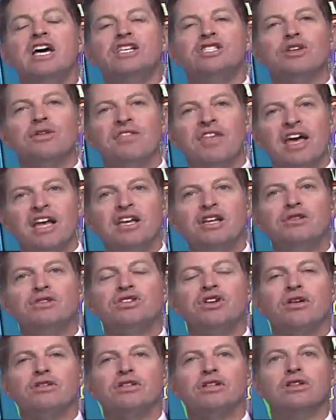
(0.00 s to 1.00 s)
So then you
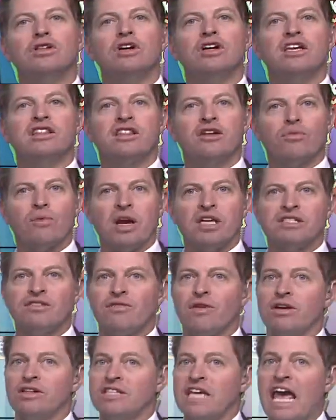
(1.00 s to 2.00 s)
start to look at the
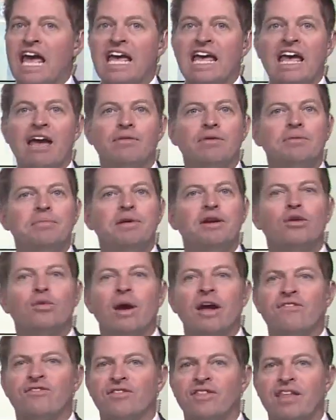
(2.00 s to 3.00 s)
reservoirs. Hey, it would be
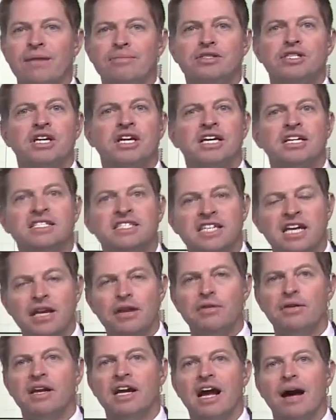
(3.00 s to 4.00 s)
great for them to
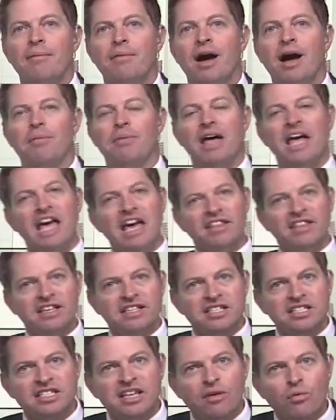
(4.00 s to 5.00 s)
continue to come up.
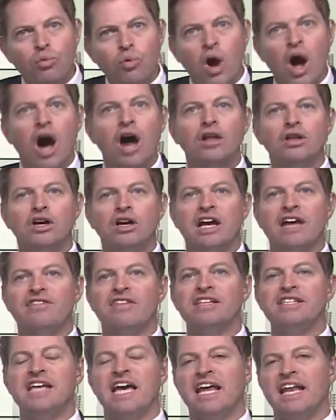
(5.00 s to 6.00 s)
This is a raw look at
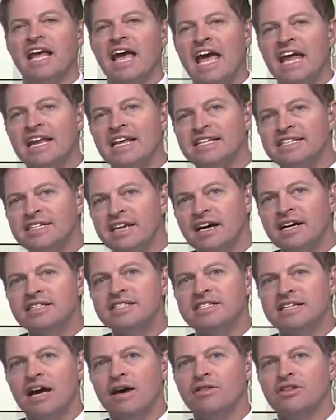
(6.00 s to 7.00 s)
the data and it
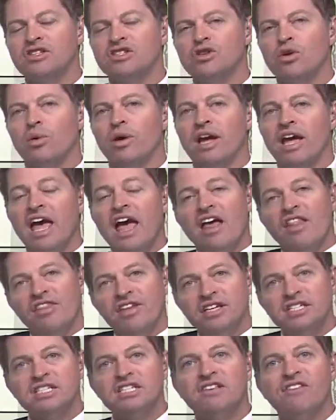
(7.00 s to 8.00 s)
does tell the story.
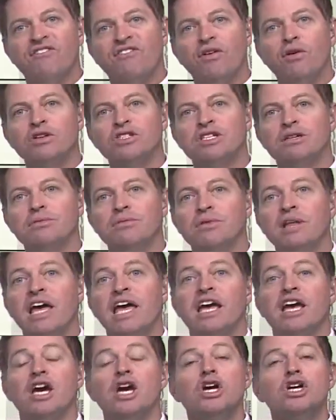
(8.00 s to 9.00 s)
This is Folsom
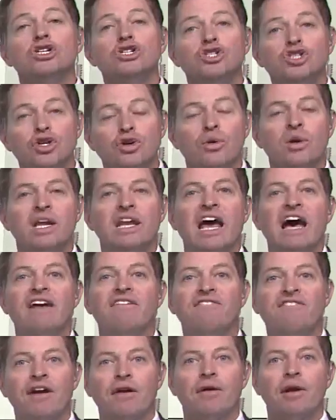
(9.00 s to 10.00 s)
Lake during
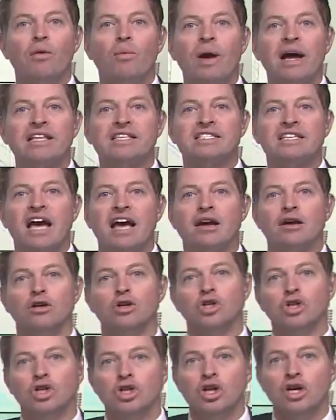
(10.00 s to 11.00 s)
a very wet
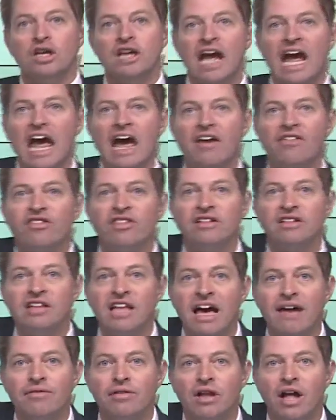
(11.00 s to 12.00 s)
cycle. Look at the
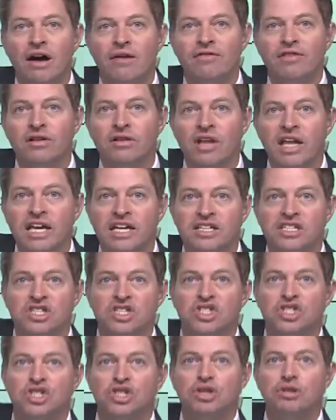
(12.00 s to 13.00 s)
level of the lake
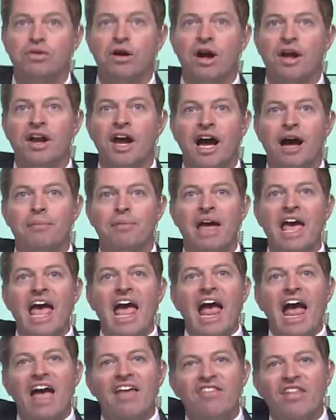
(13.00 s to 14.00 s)
just shoot on up.
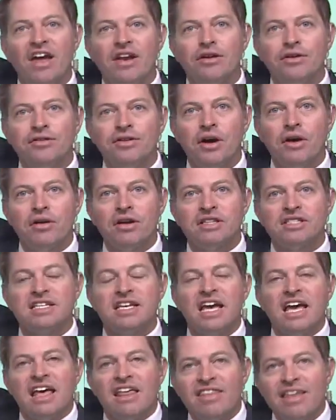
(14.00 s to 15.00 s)
And then you'll notice
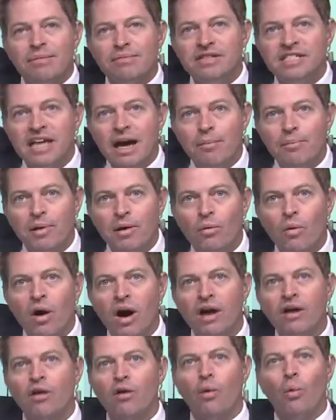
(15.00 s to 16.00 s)
them dumping
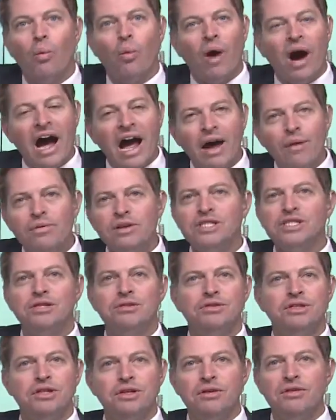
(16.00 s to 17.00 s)
water. Why would
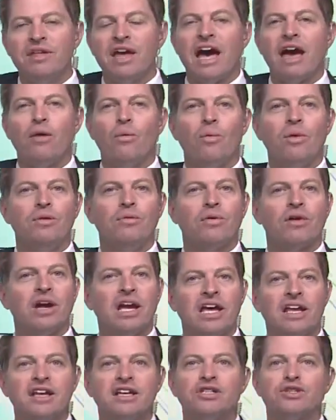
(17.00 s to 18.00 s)
you do that when we're
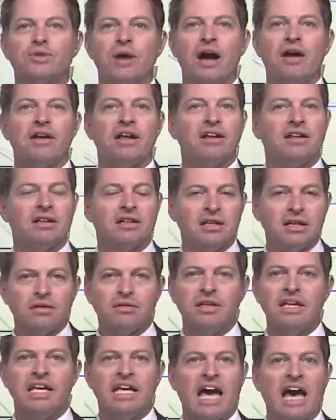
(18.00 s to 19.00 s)
in a drought and
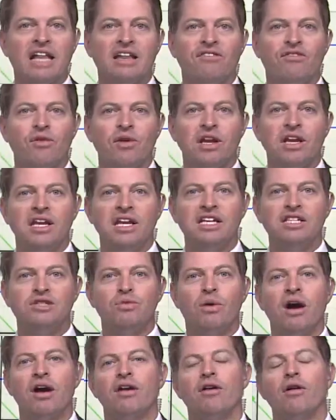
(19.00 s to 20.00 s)
clearly California needs
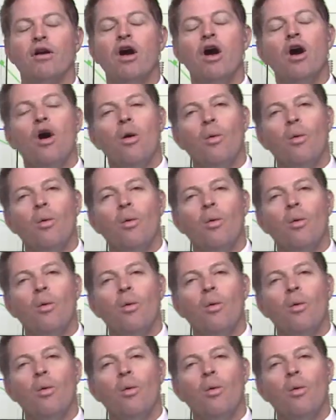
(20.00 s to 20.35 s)
water?